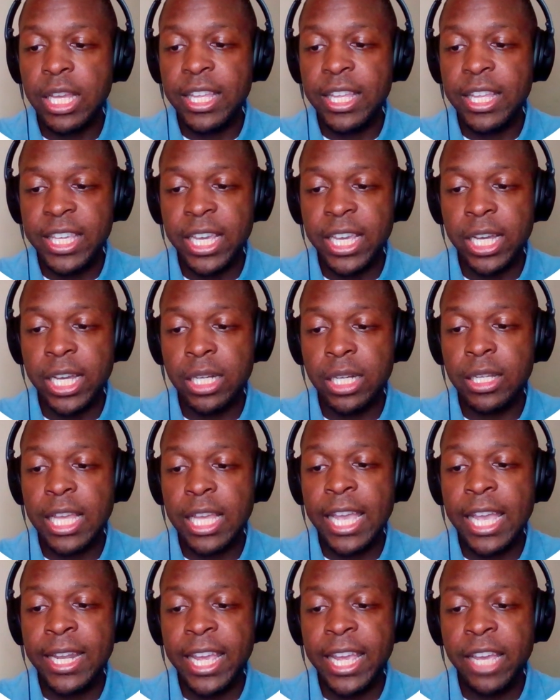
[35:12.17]
Yeah,
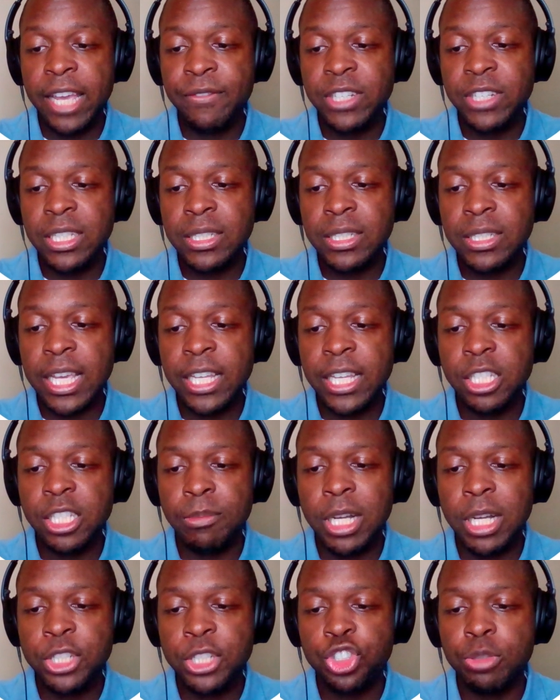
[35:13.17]
an evident and
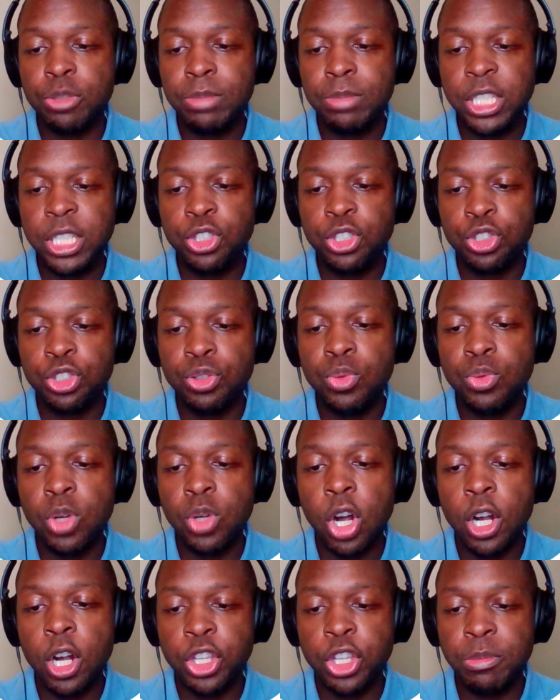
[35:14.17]
demonstrably true
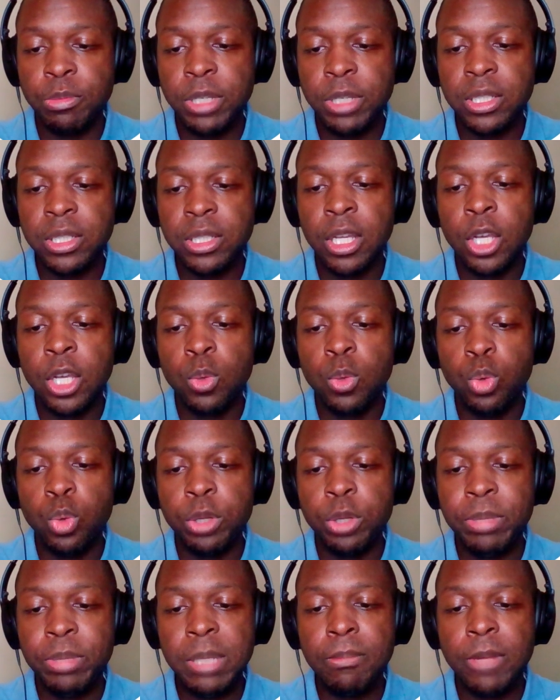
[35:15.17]
argument
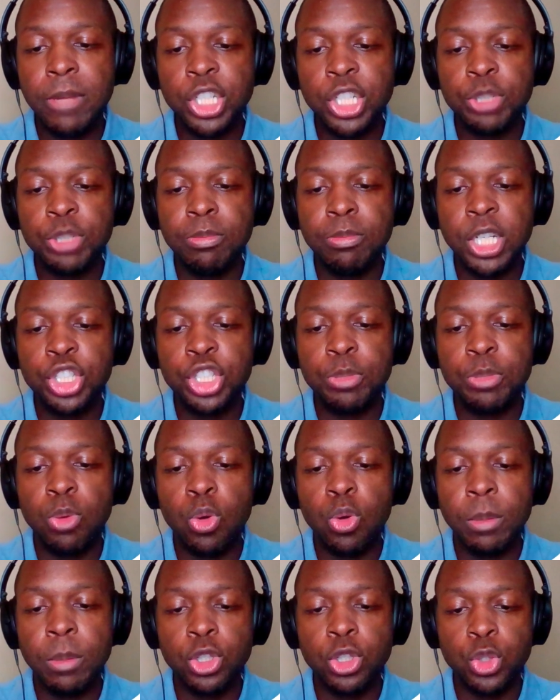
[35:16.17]
would be much, much
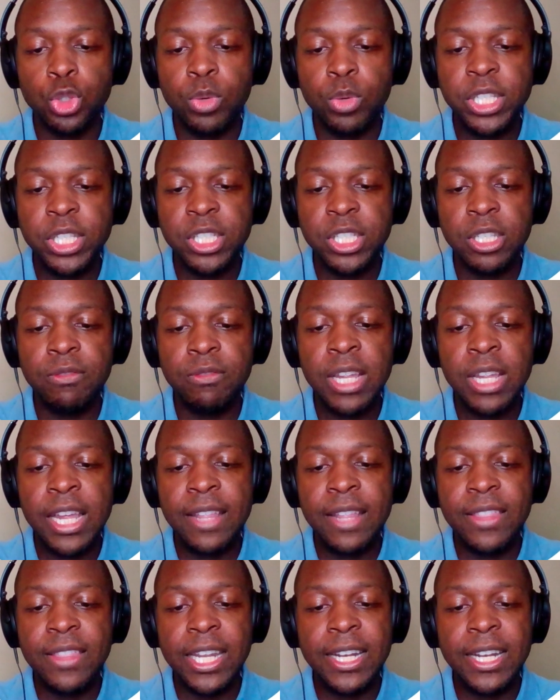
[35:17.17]
more persuasive
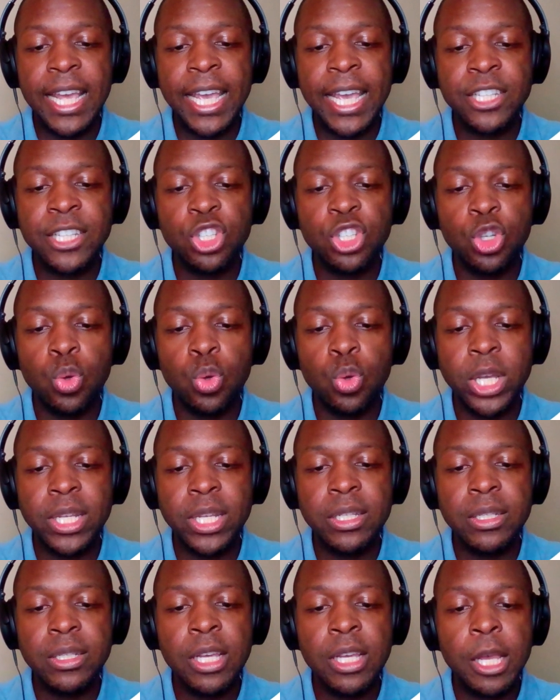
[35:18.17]
than an
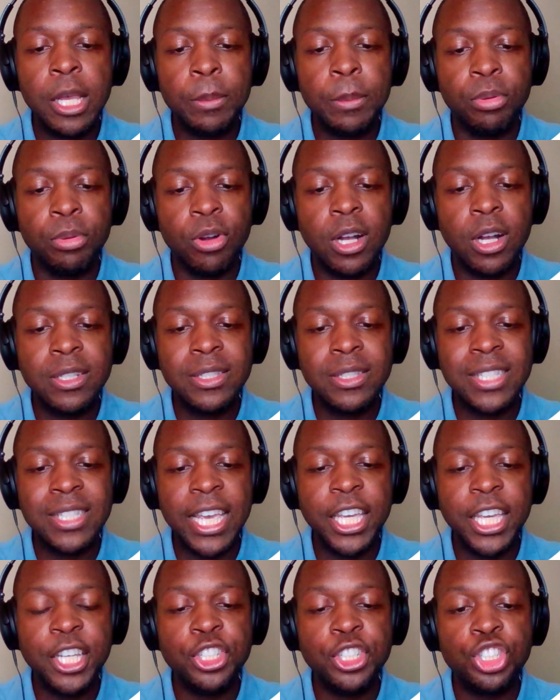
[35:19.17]
antiquated Bronze
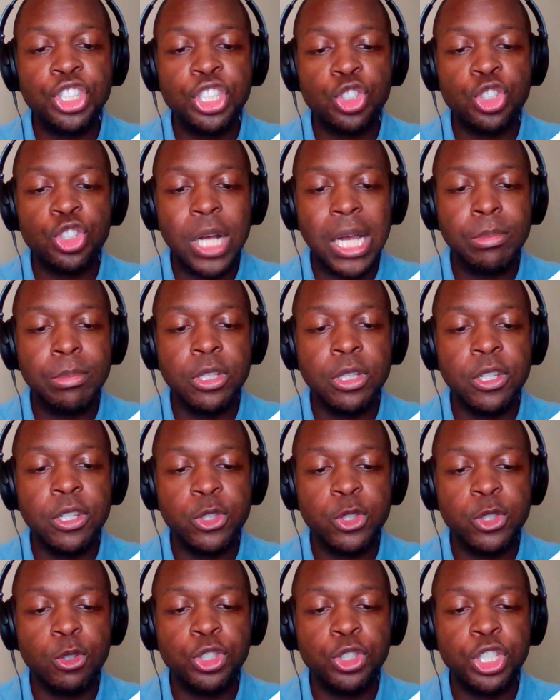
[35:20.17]
Age tribal
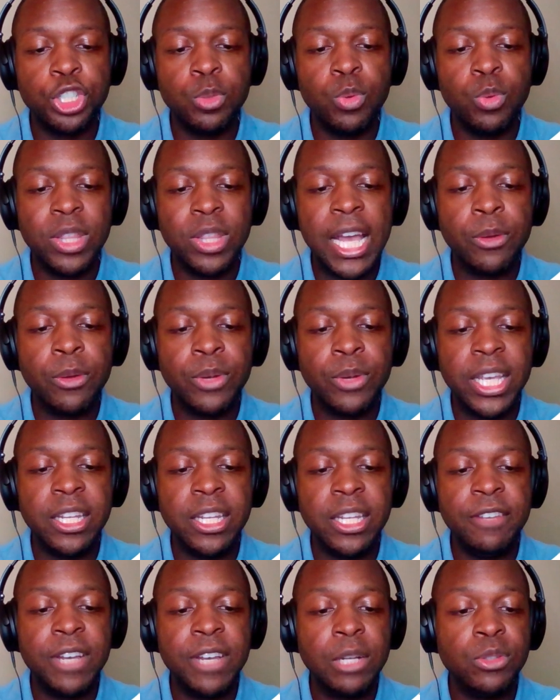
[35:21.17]
assertion without
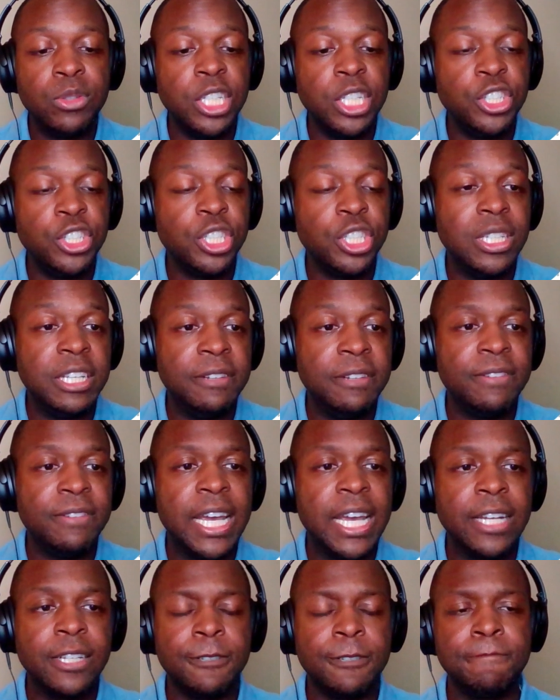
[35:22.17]
any foundation in
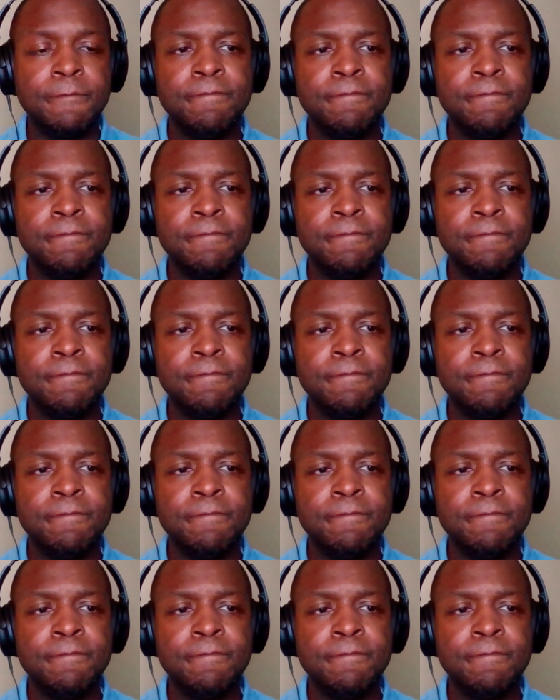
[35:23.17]
fact.